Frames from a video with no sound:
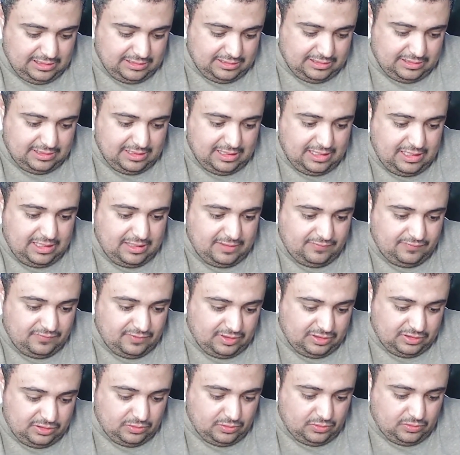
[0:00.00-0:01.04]
take a
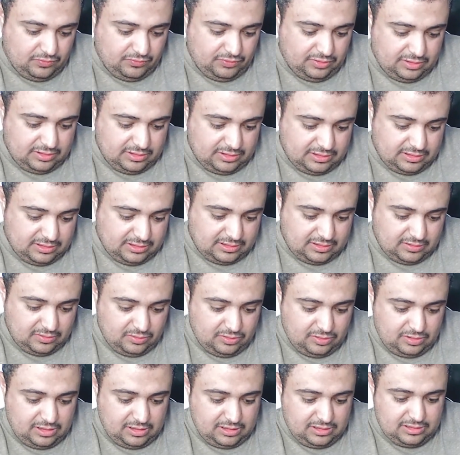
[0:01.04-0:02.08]
video of it so you
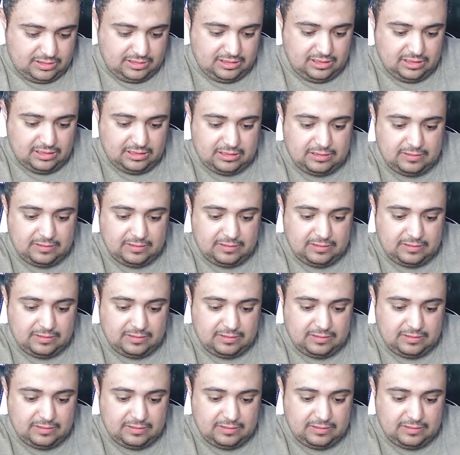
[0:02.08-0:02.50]
can see it.